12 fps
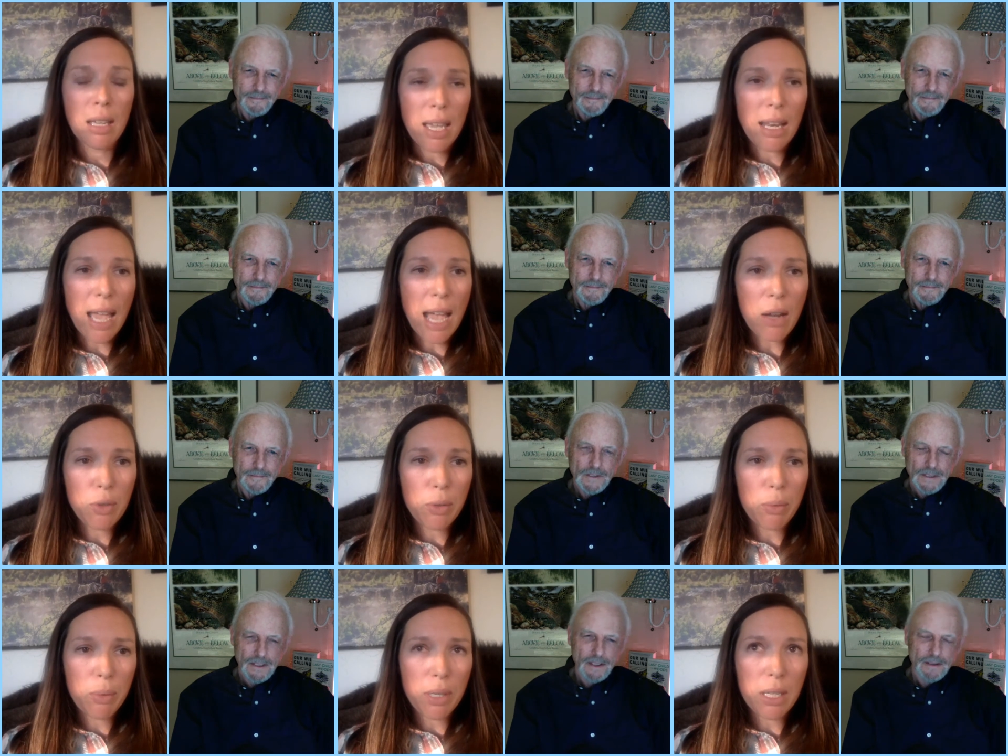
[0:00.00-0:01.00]
Speaker 1: and how do
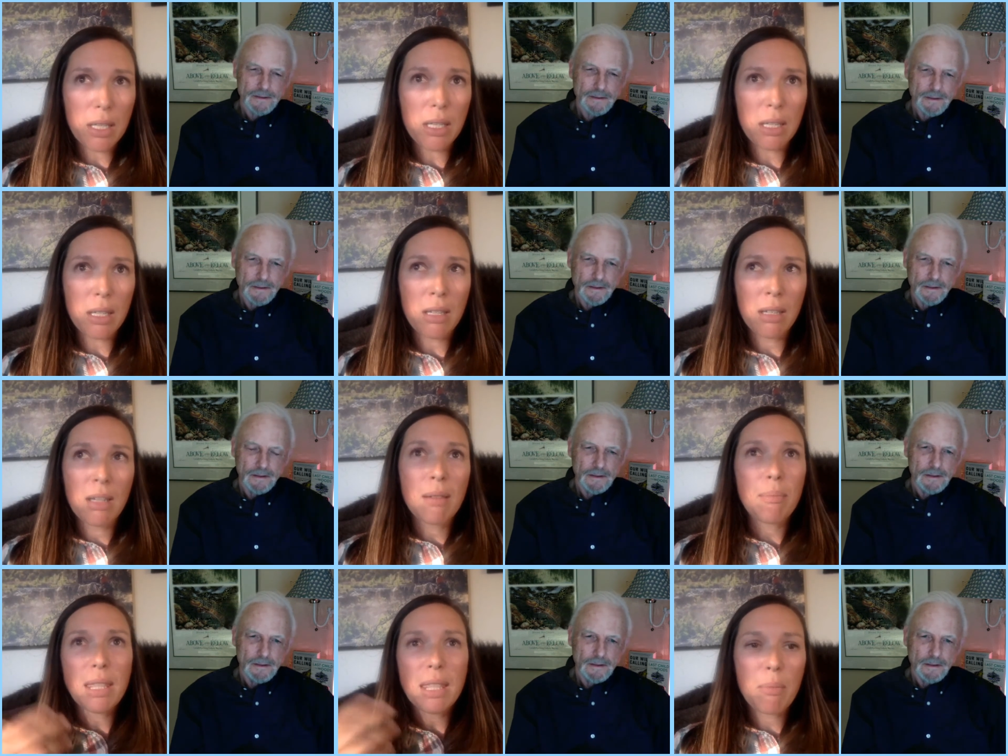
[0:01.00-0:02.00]
yeah. you
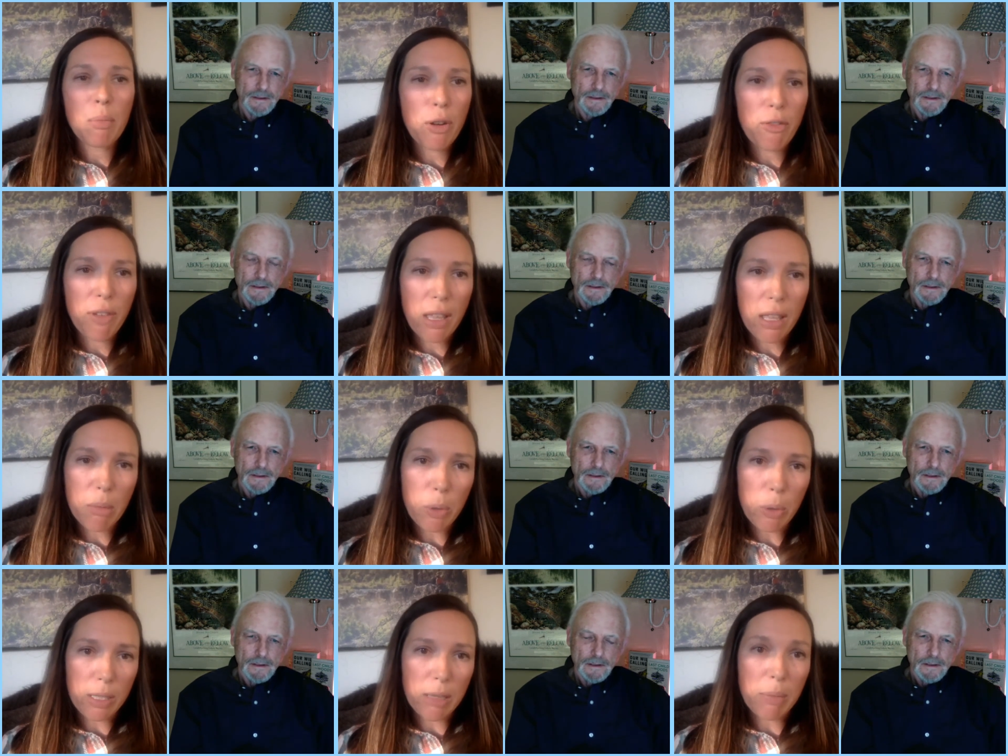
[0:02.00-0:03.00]
make that more
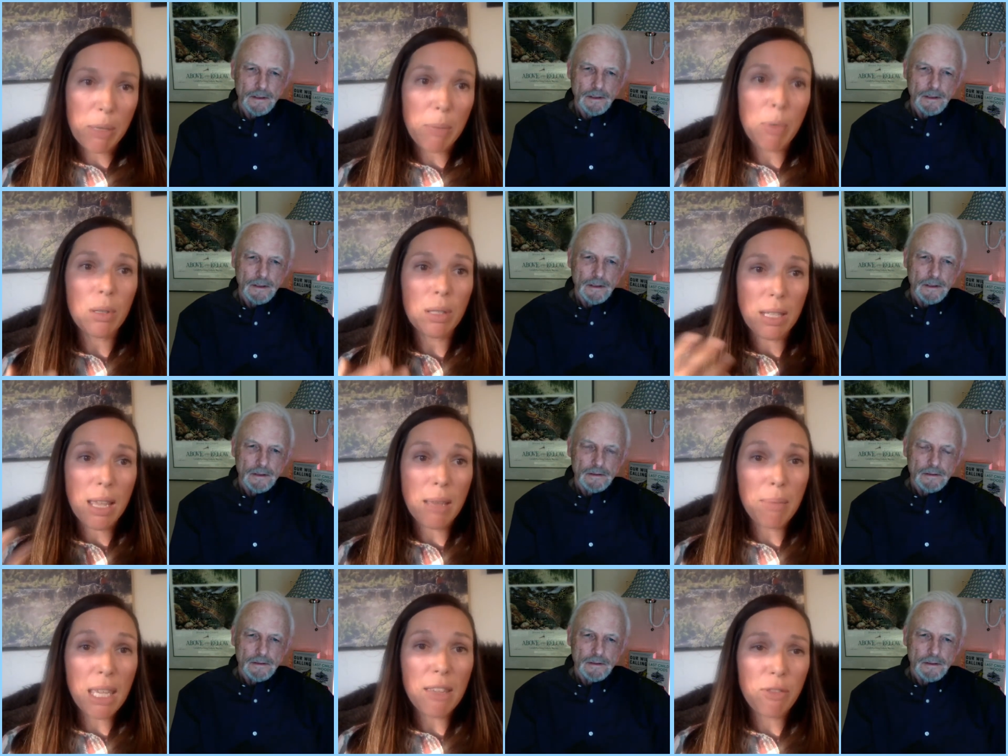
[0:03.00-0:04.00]
available to people and, and
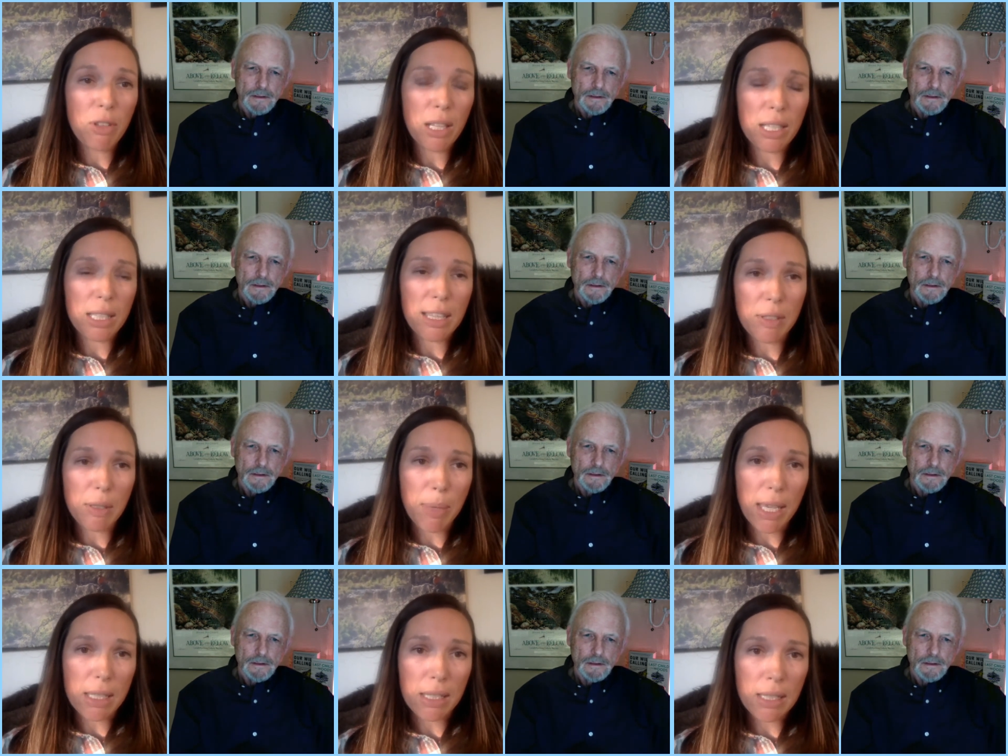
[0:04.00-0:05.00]
make it feel like a safe
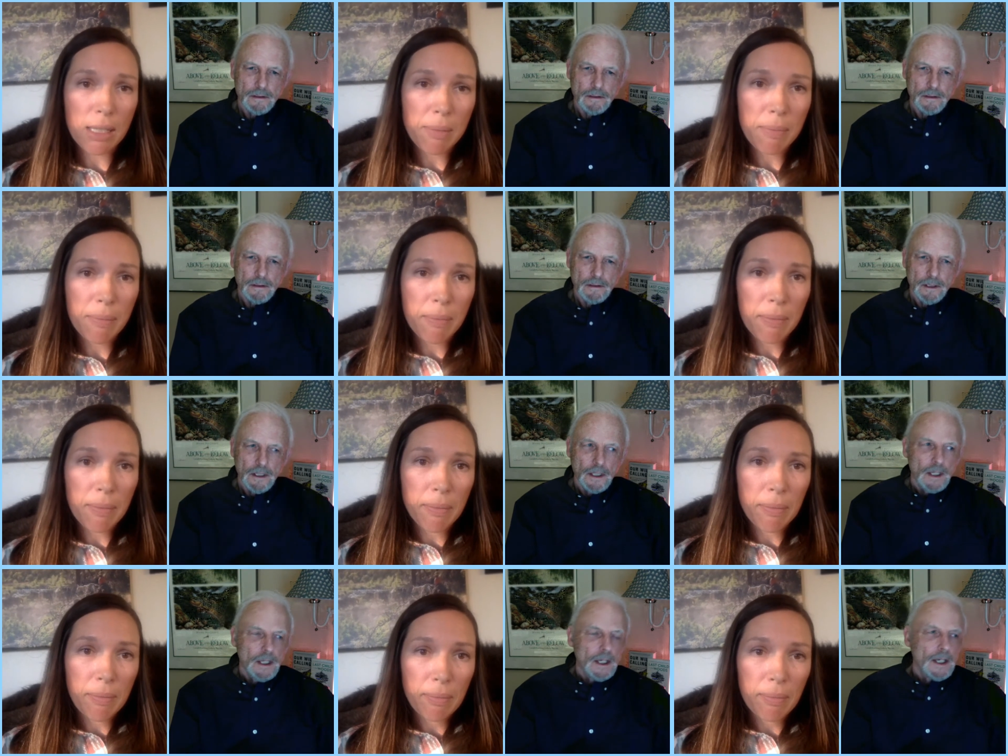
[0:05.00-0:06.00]
space.
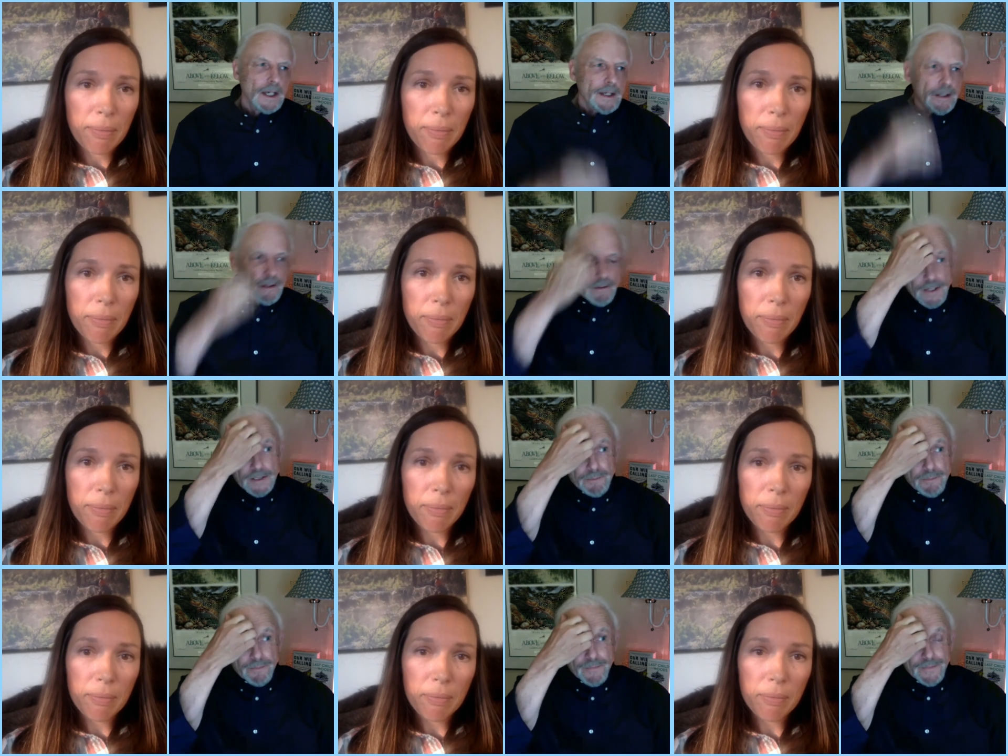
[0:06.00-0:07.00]
Speaker 2: You know, that's
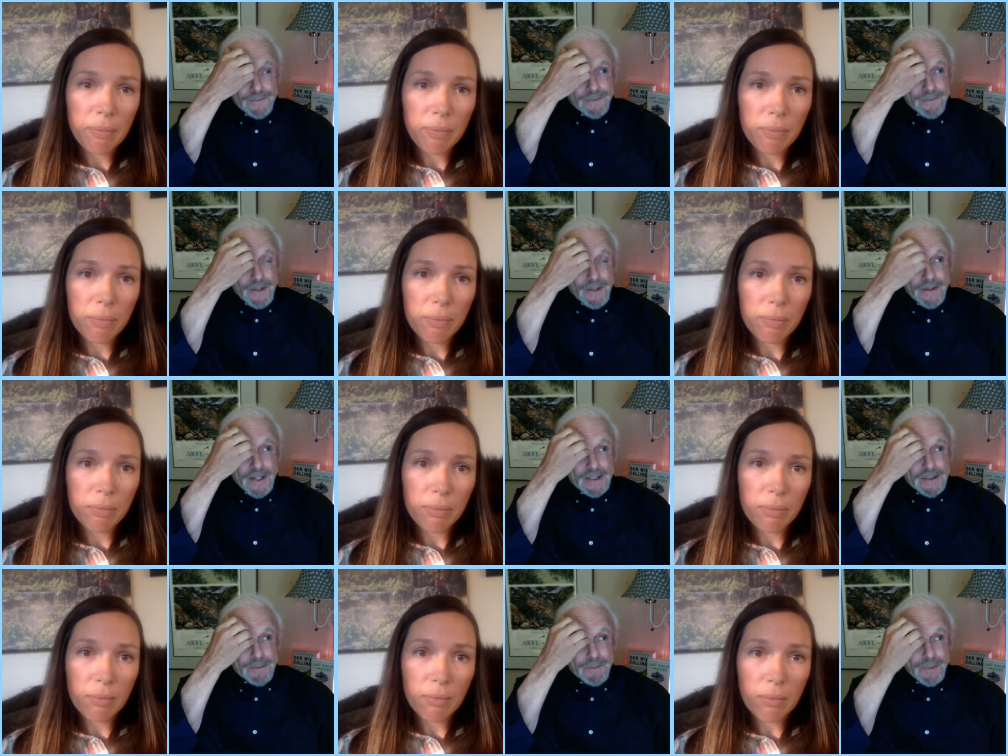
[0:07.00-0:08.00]

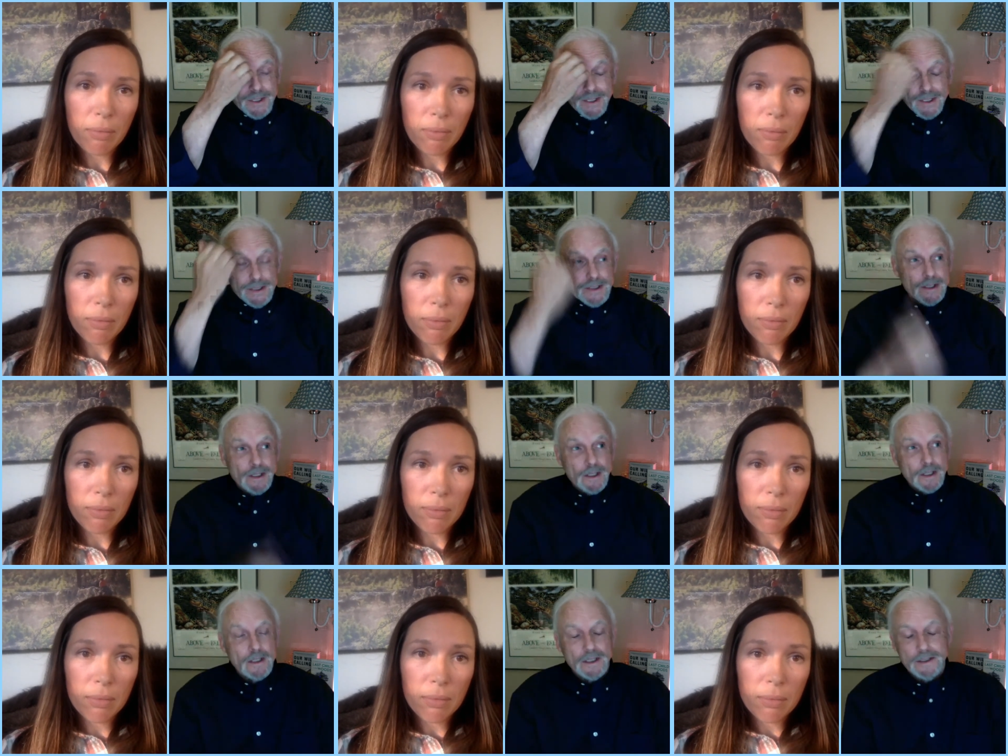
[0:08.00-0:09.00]
that's been
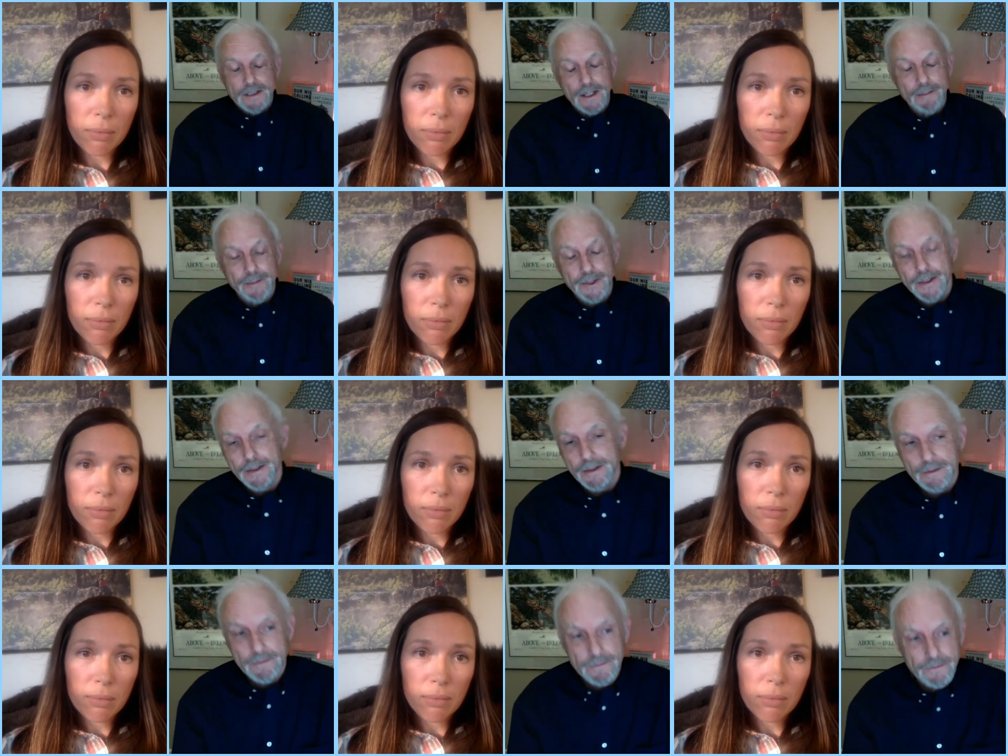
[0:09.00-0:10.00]
uh, a topic
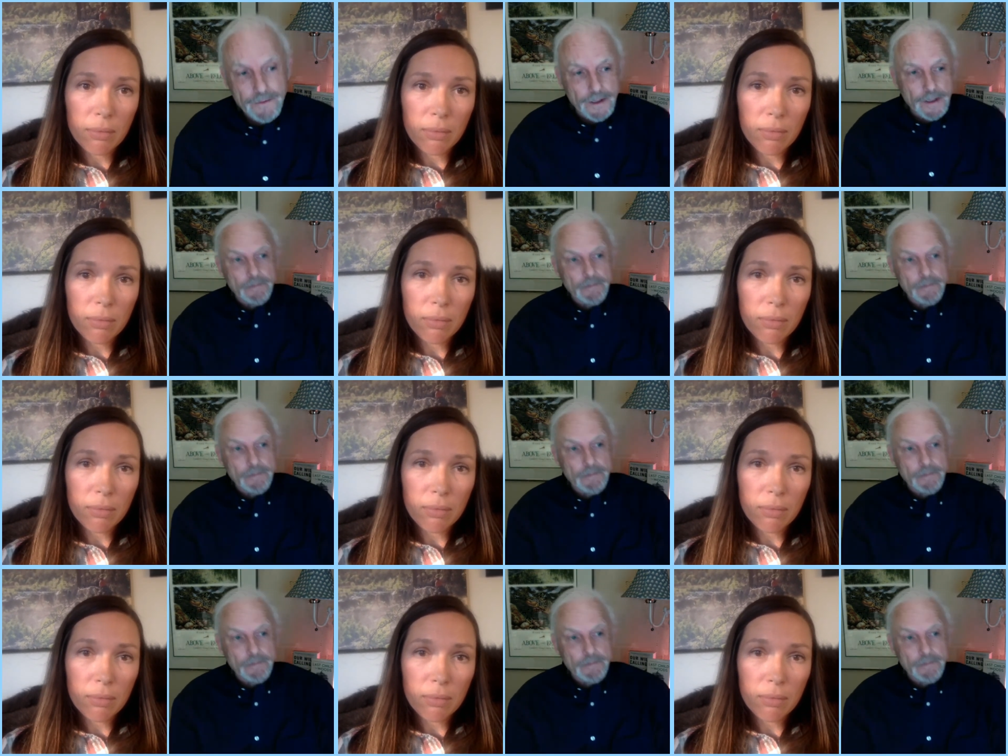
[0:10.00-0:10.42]
of uh,